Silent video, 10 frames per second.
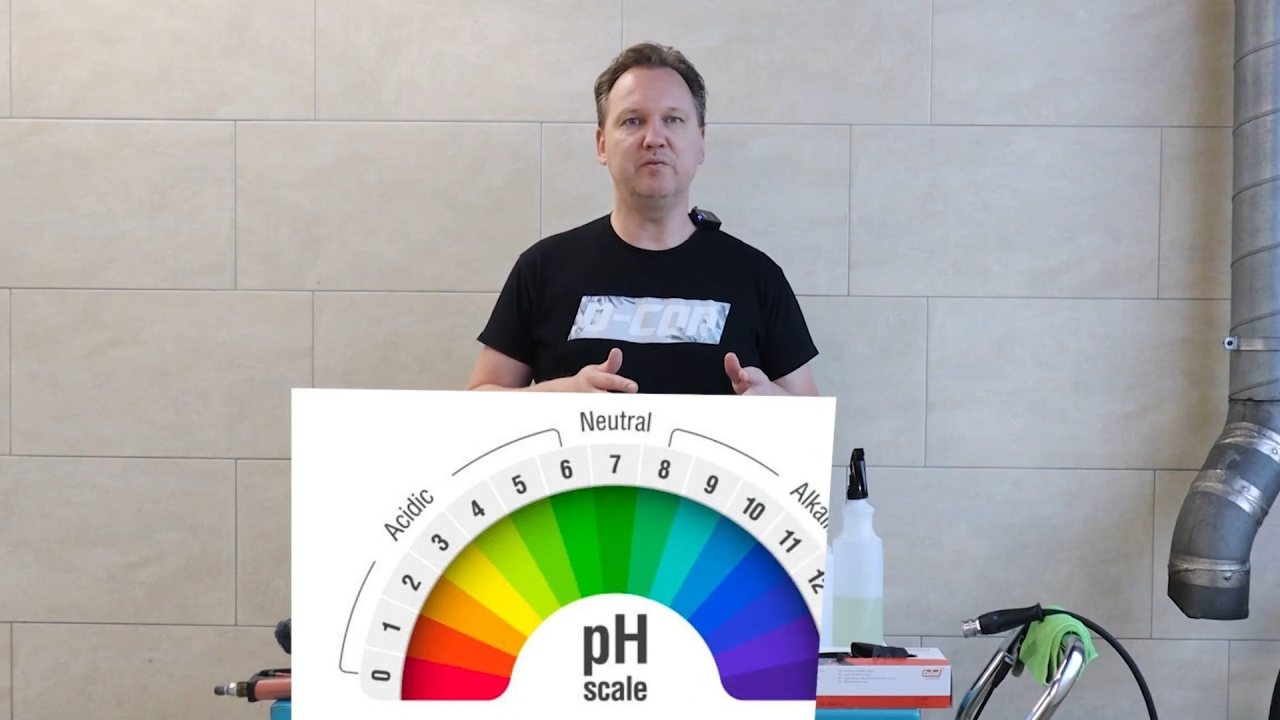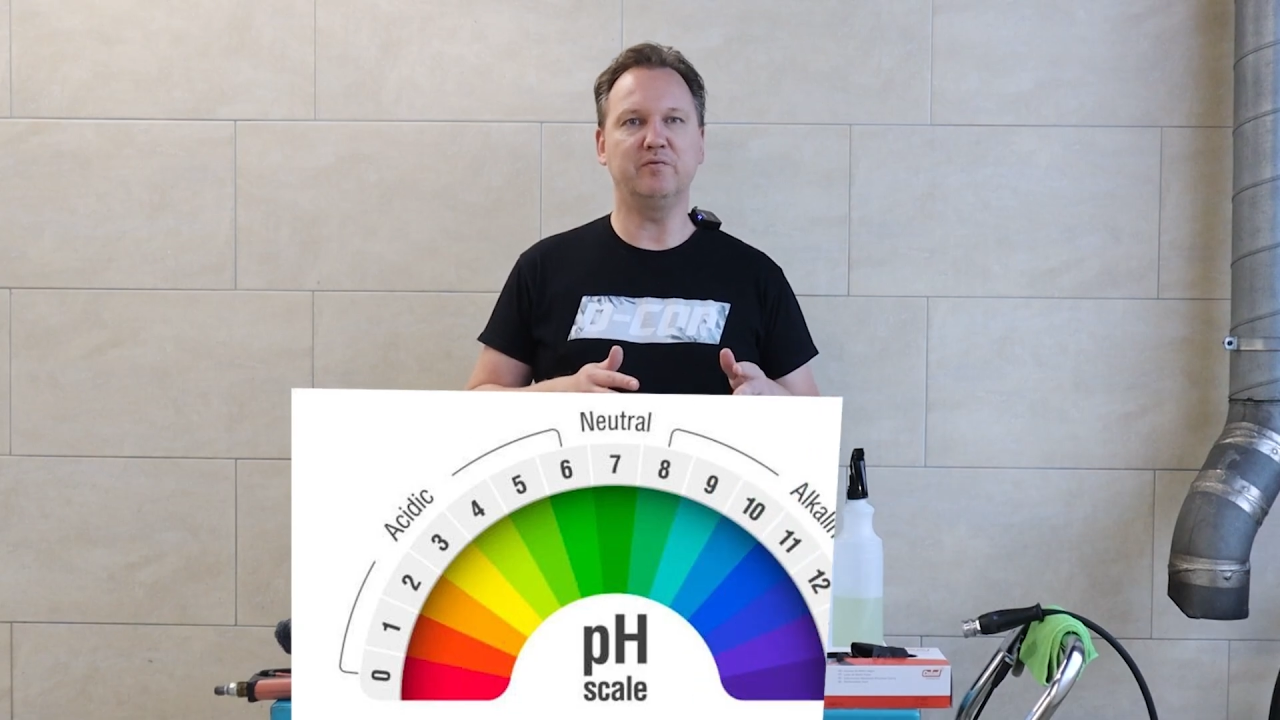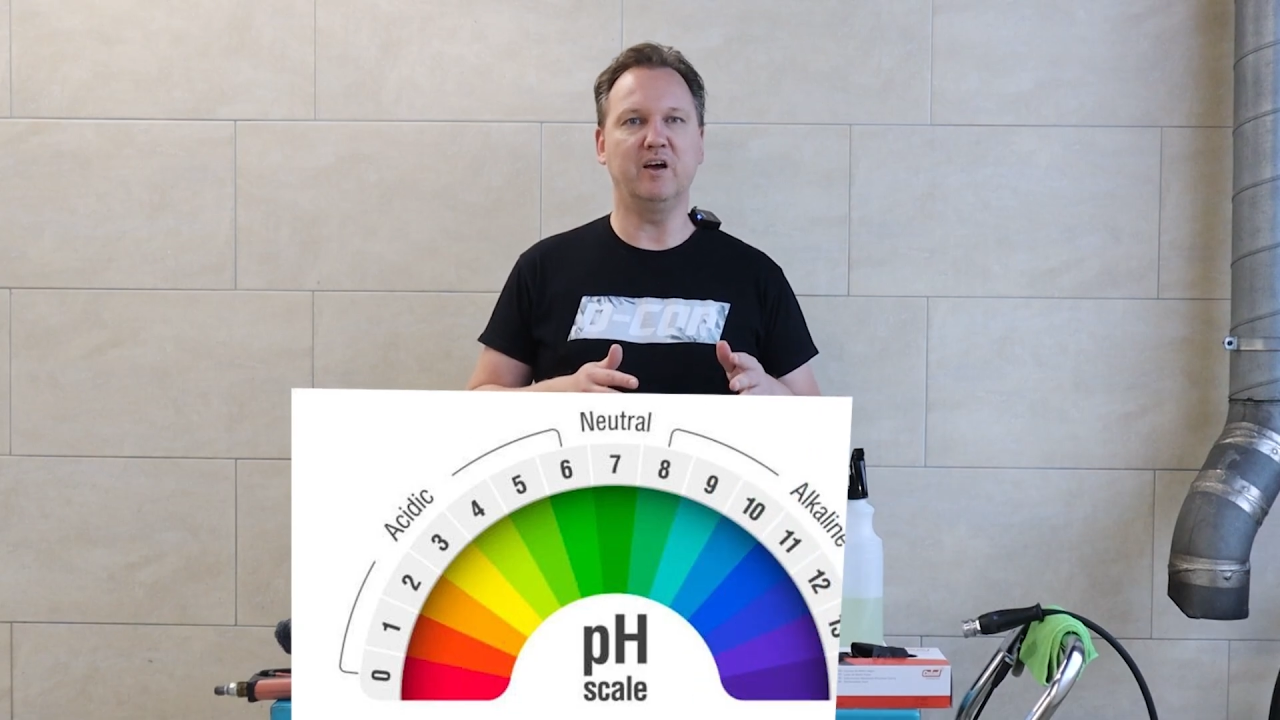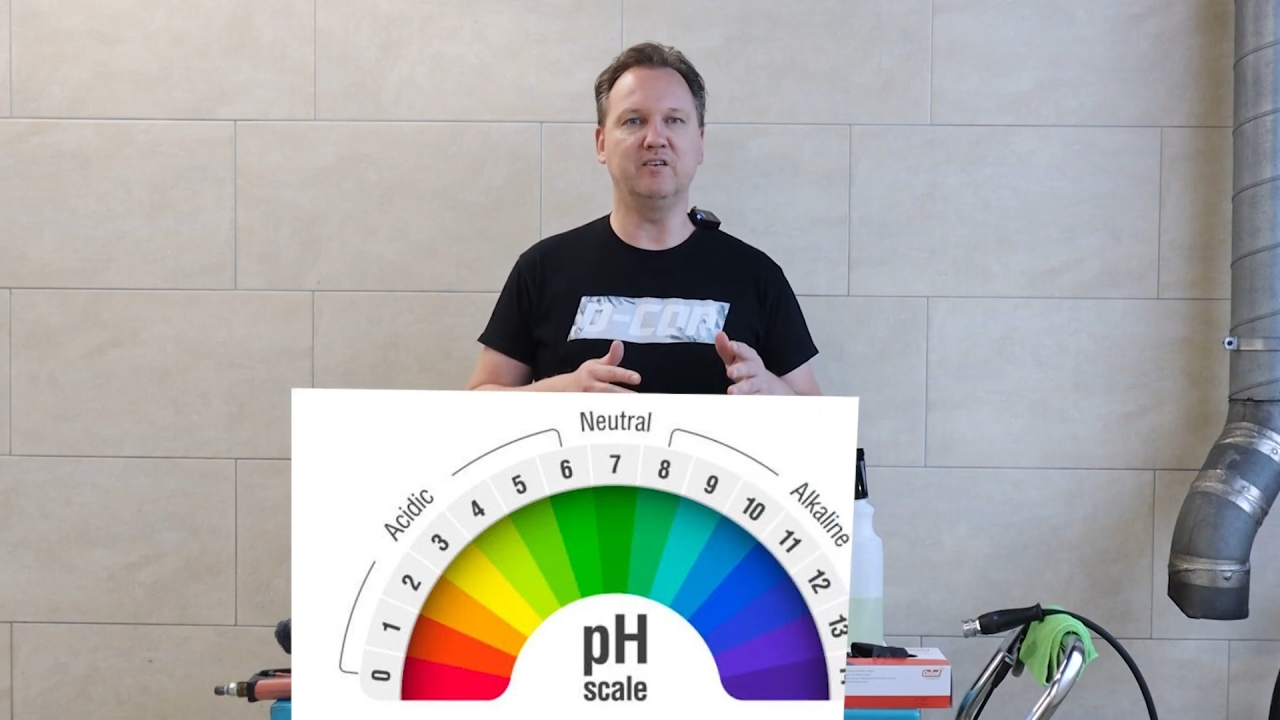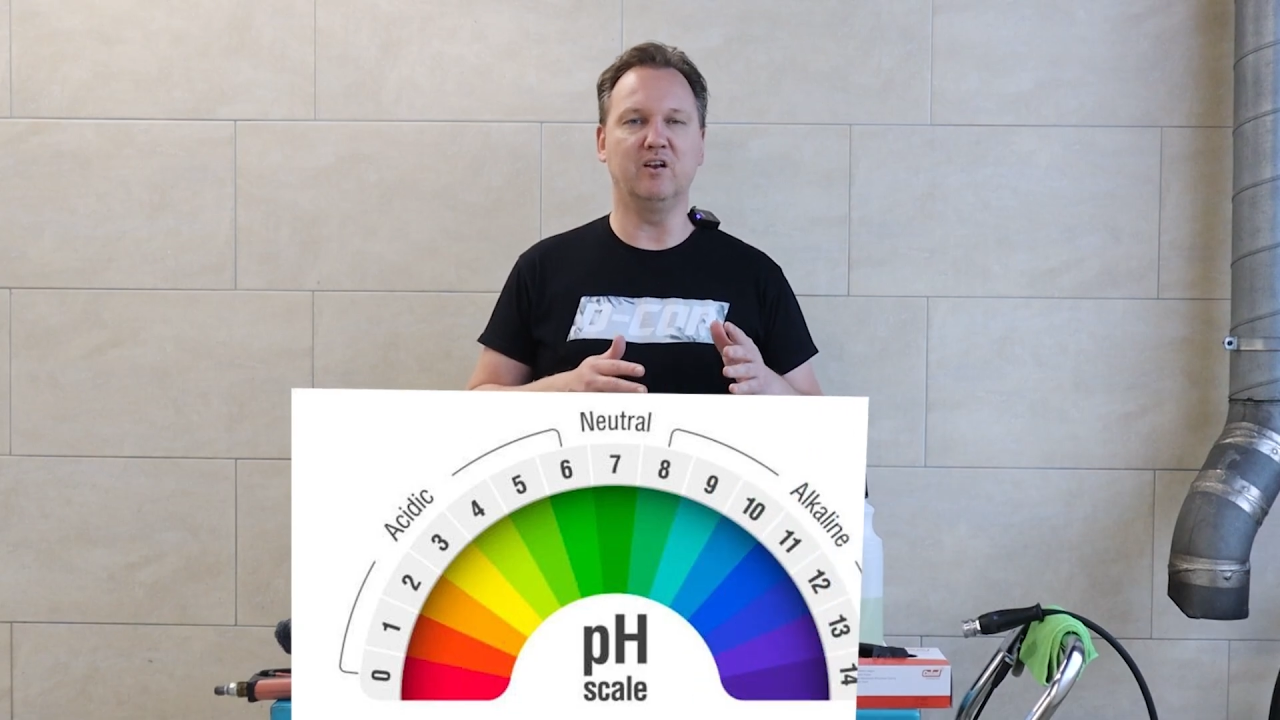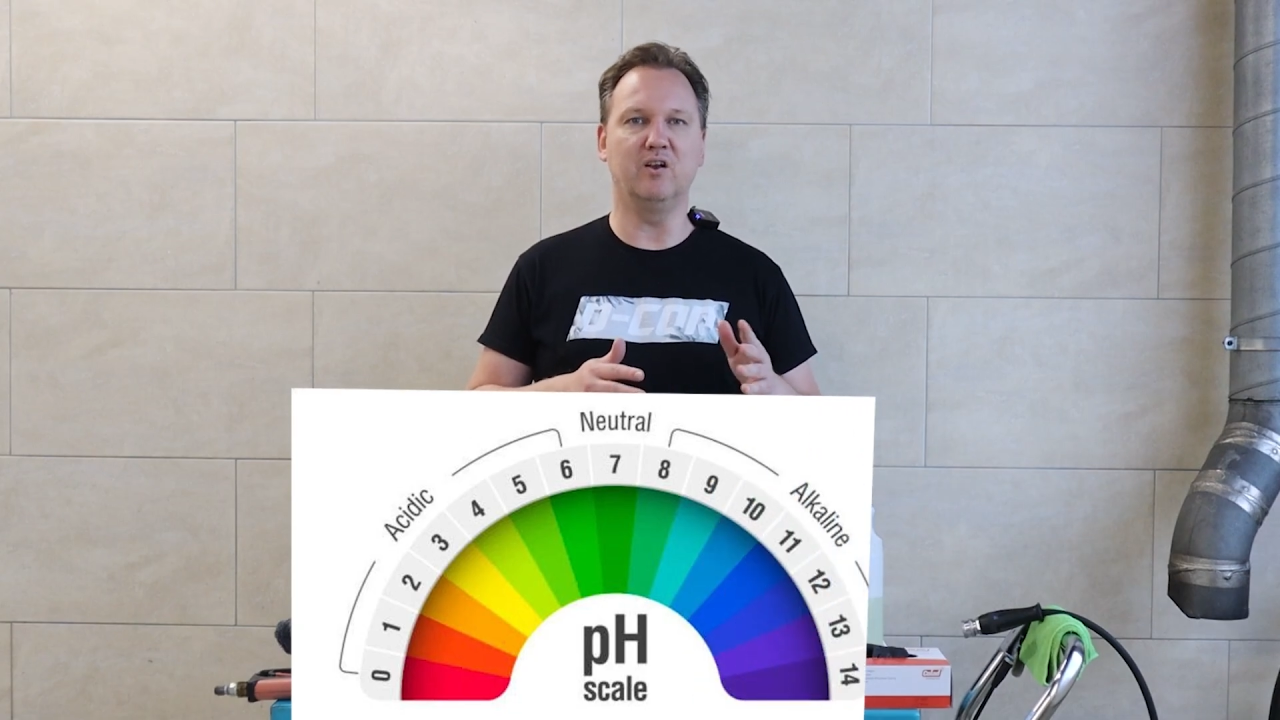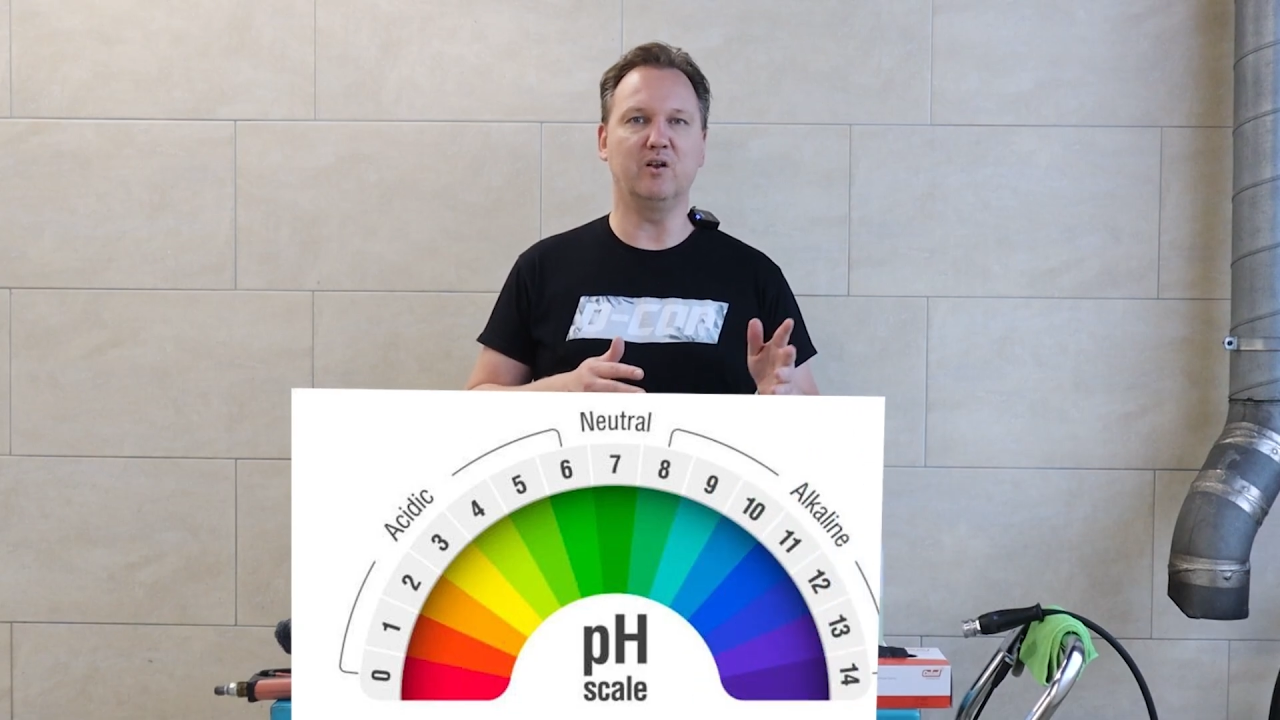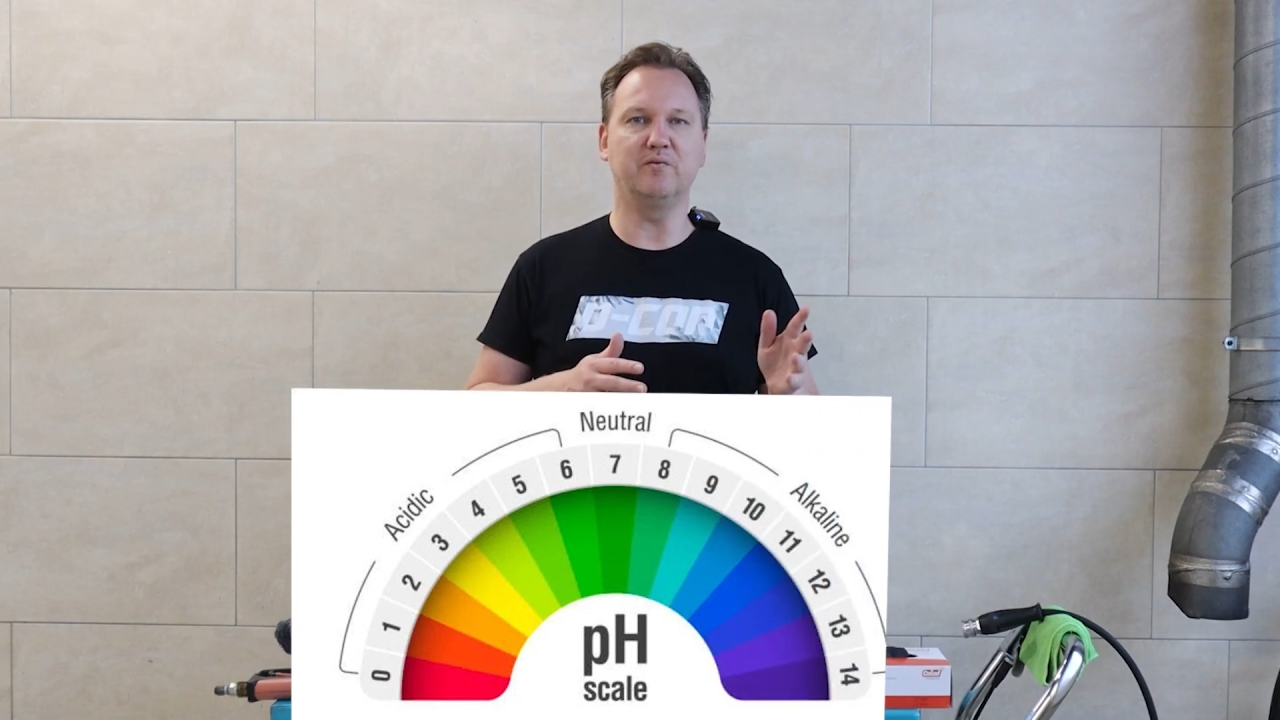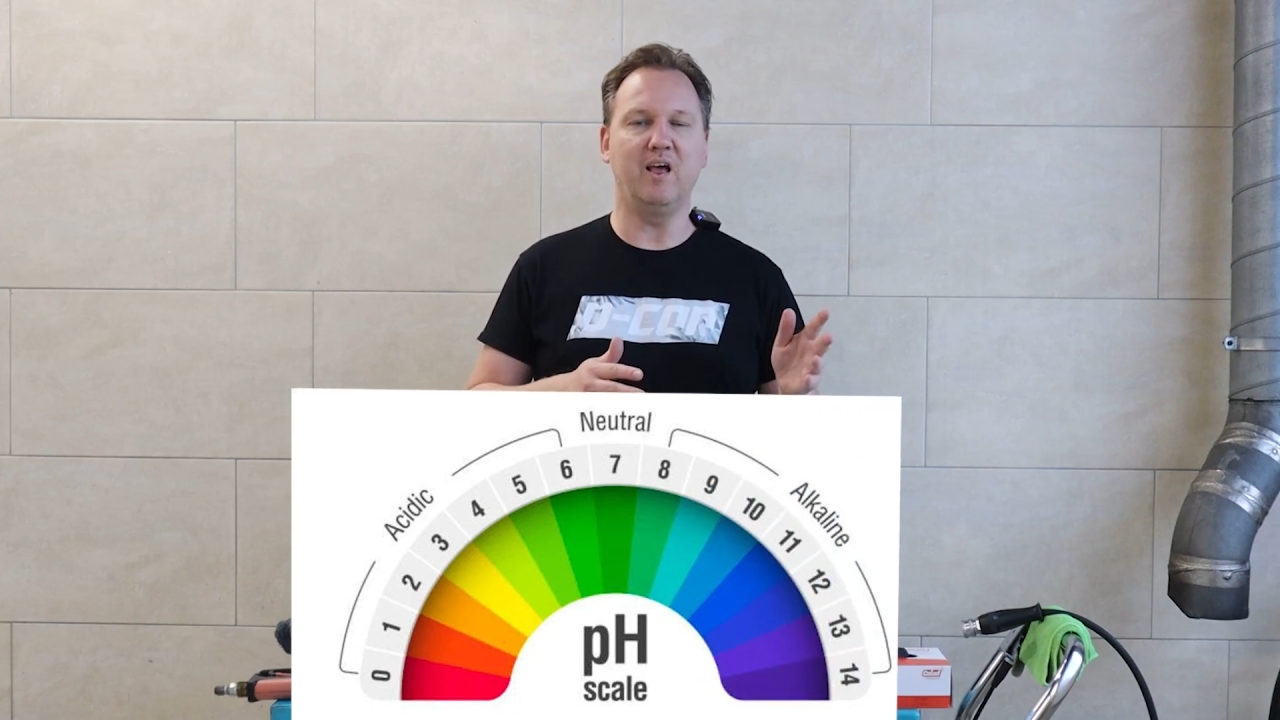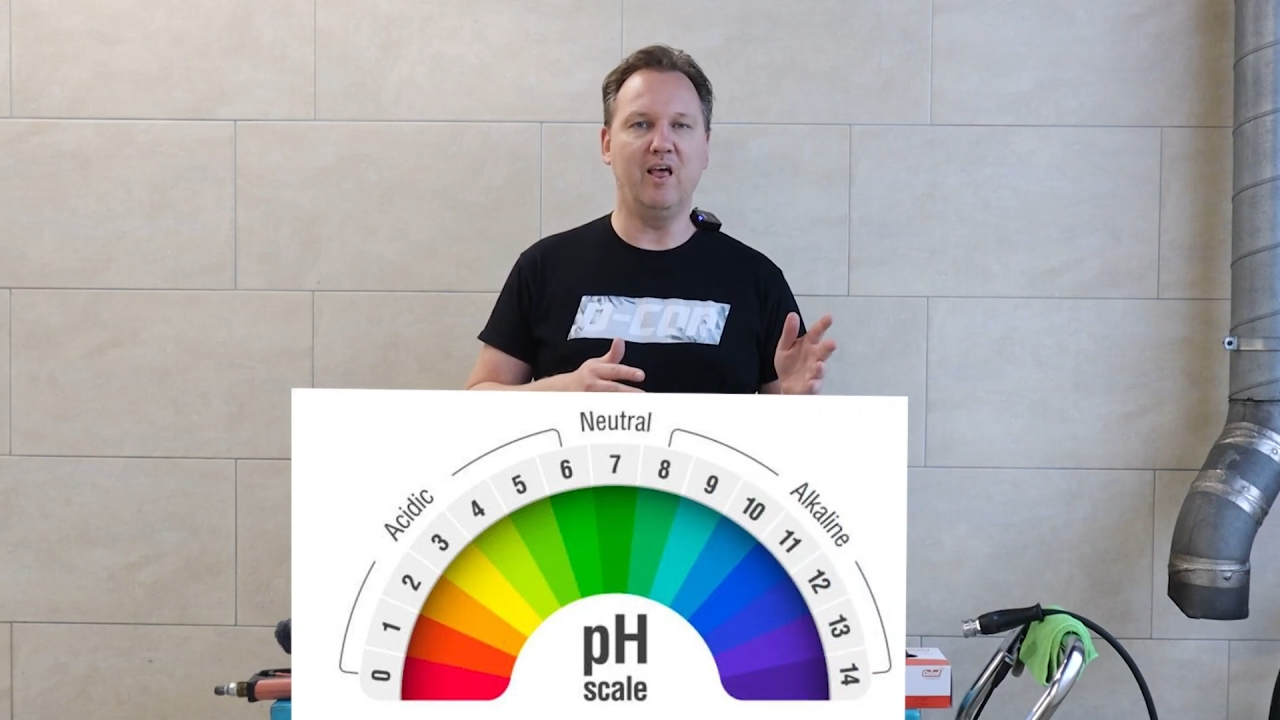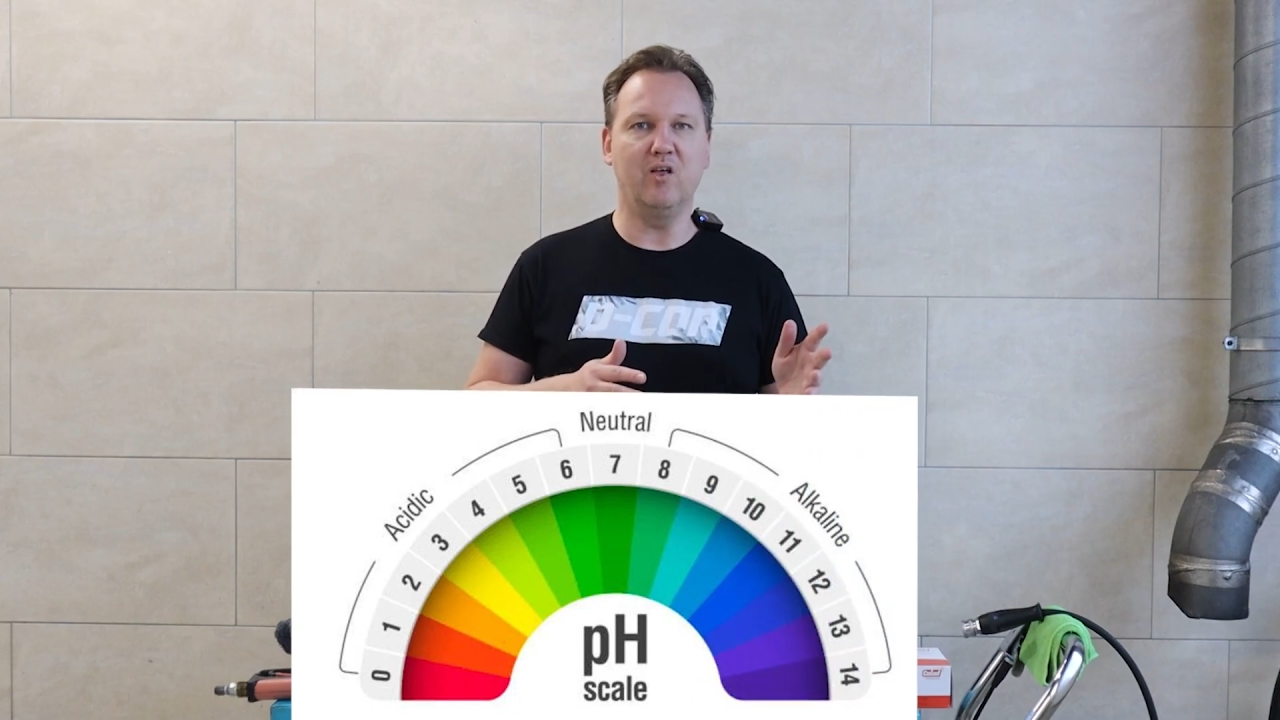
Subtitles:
find a lot of